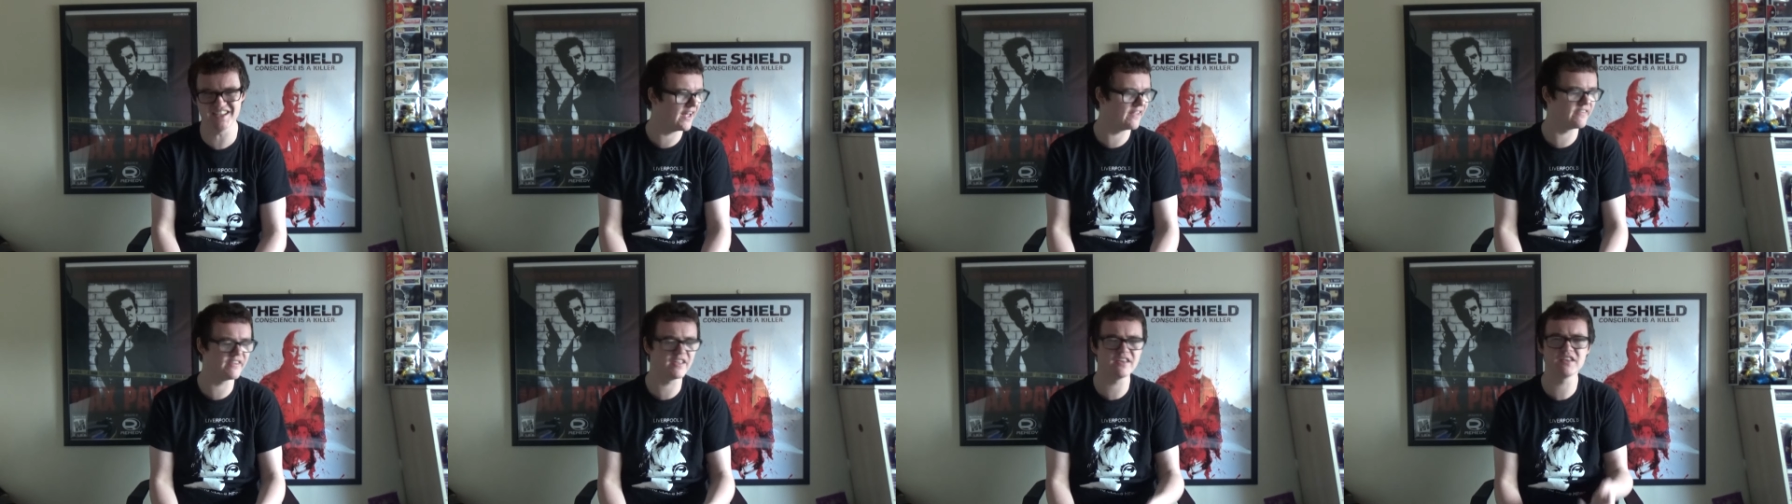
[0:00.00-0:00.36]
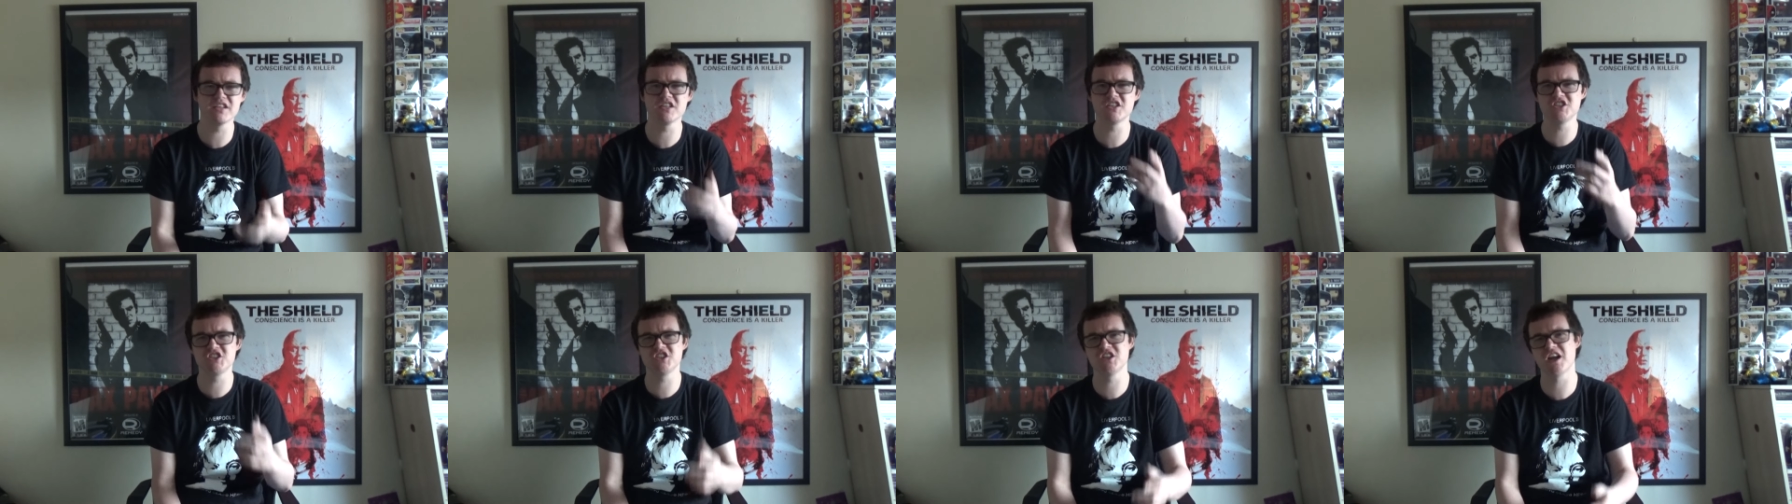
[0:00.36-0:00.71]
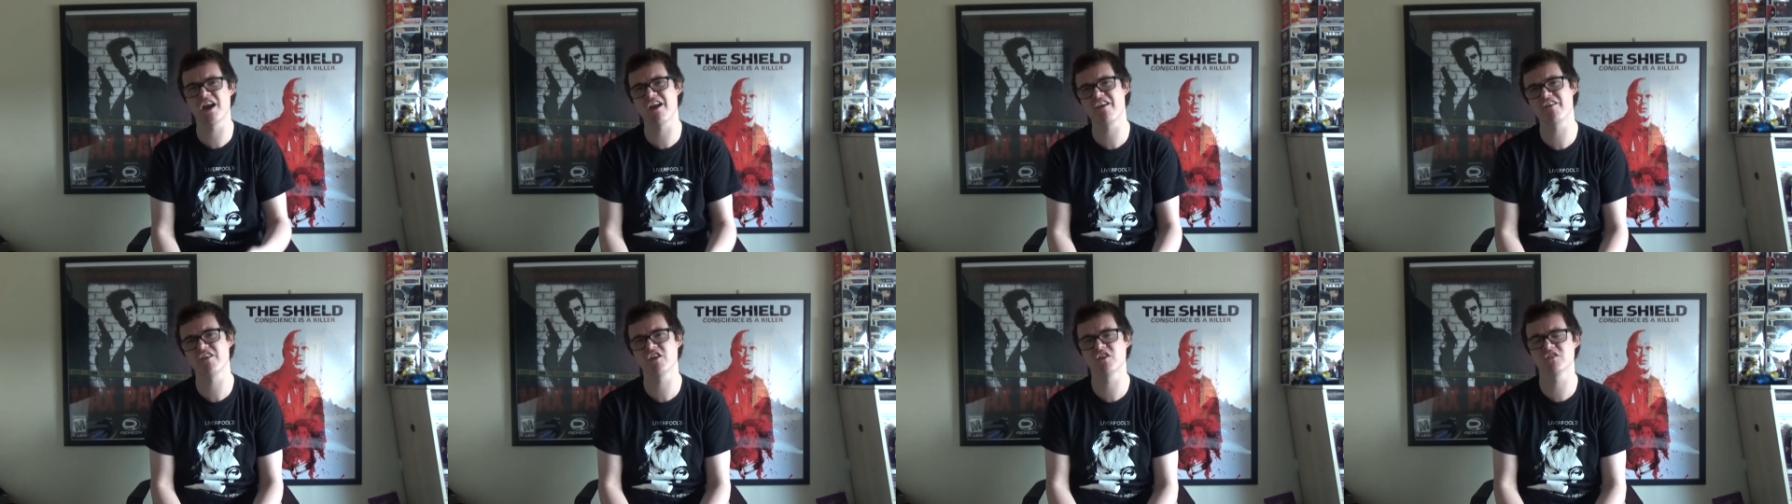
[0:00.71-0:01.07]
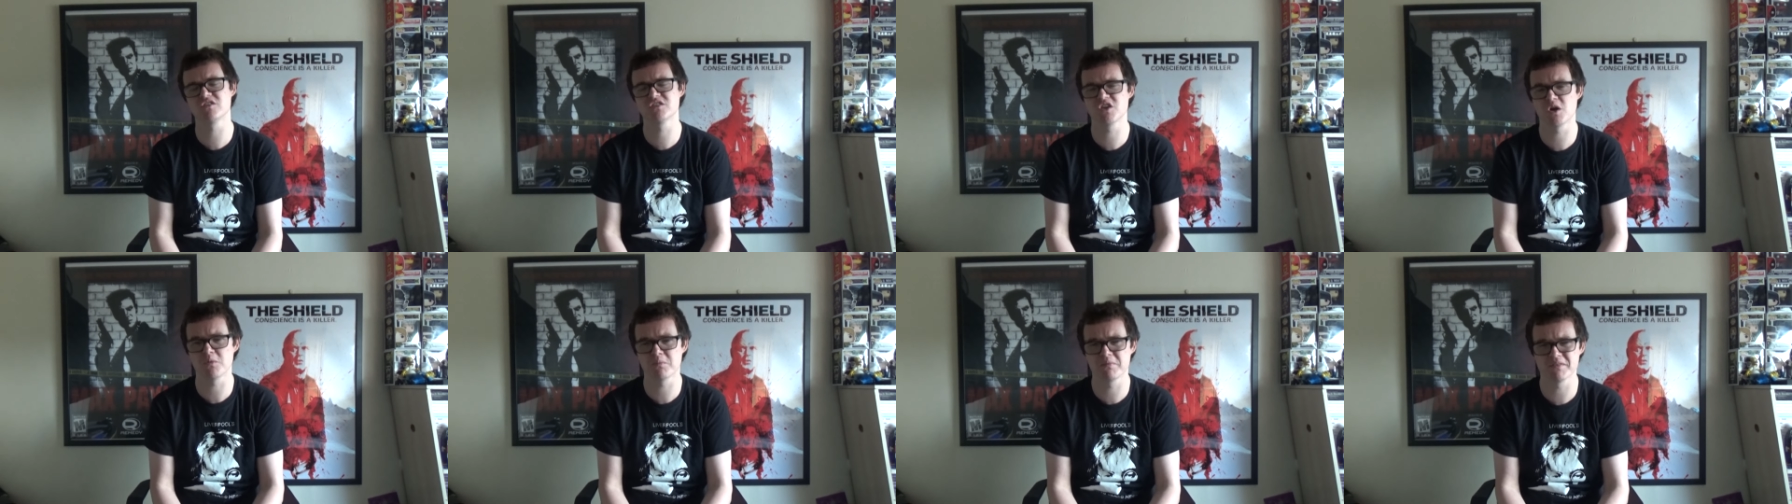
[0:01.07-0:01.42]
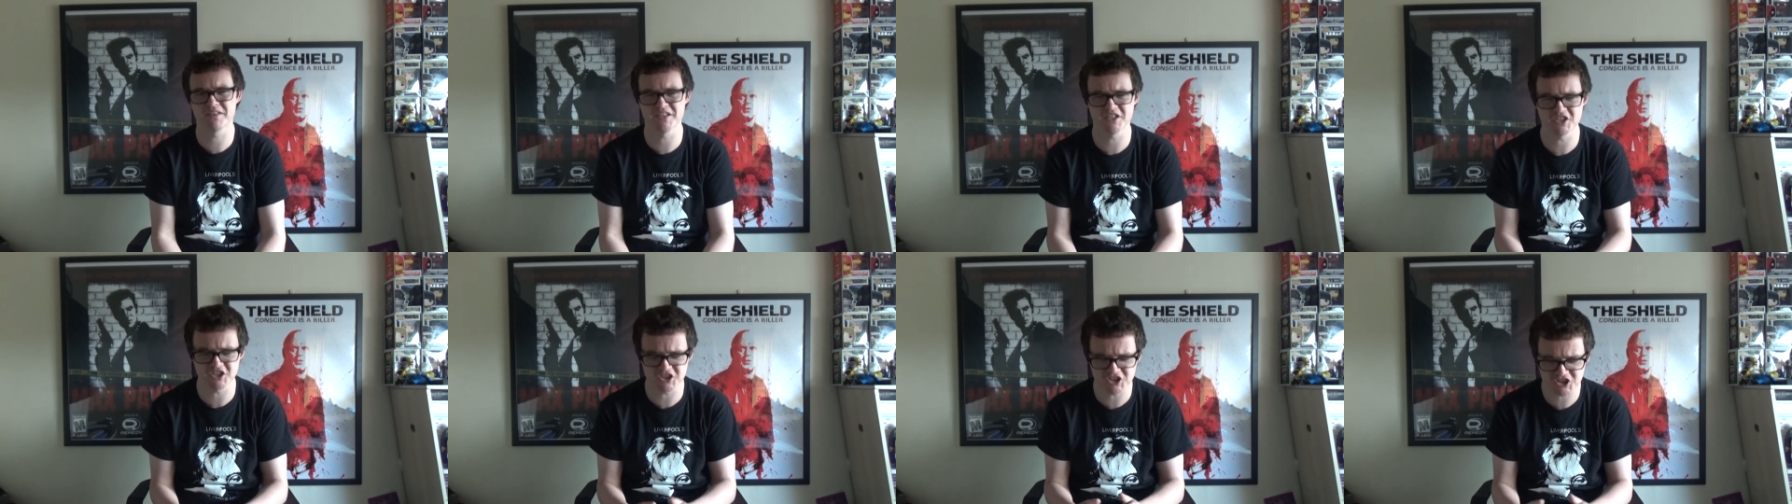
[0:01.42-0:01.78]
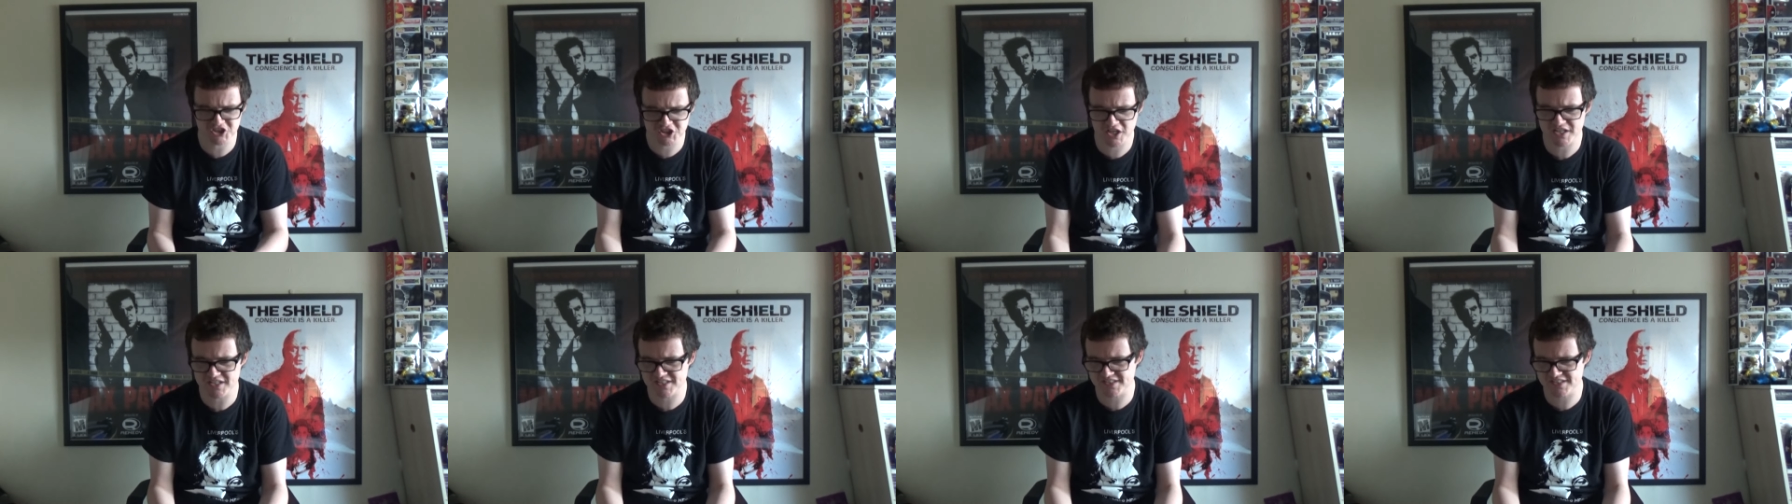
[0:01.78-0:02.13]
And then the cherry on top of this shit